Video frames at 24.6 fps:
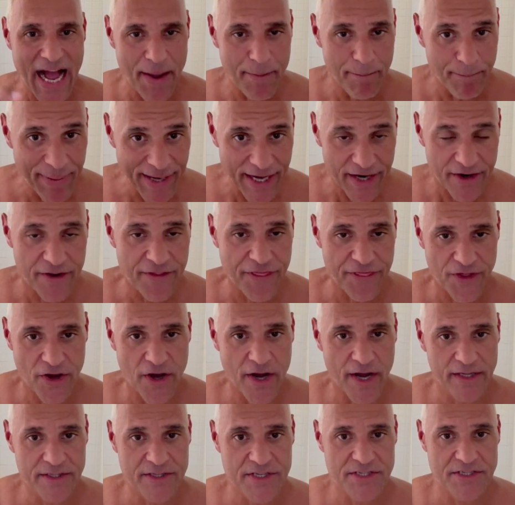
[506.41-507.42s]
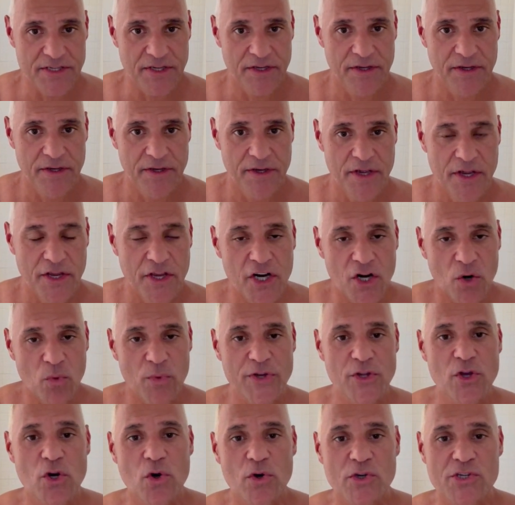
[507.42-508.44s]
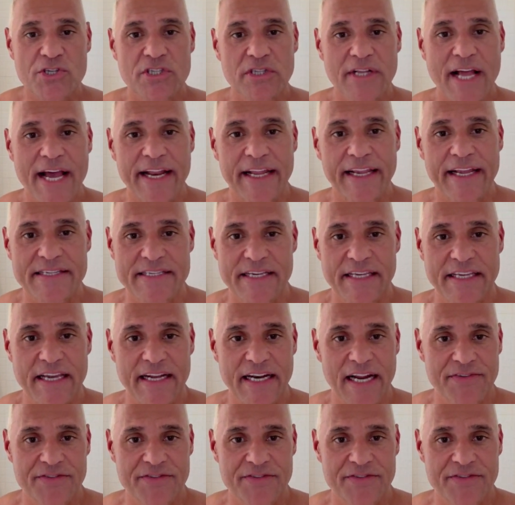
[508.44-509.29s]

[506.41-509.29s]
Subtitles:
Better thoughts. You know, when you go sledding as a kid,